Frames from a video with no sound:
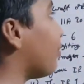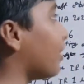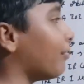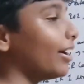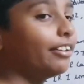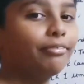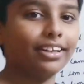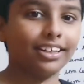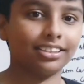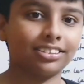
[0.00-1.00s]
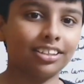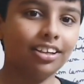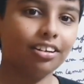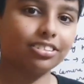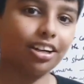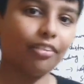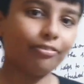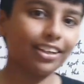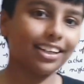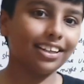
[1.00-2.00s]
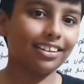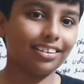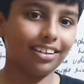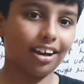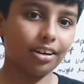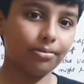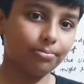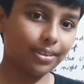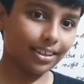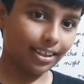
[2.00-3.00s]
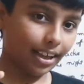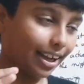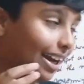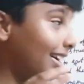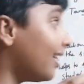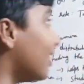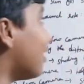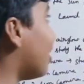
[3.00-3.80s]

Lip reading: for 5 years. So after the orbiter entering the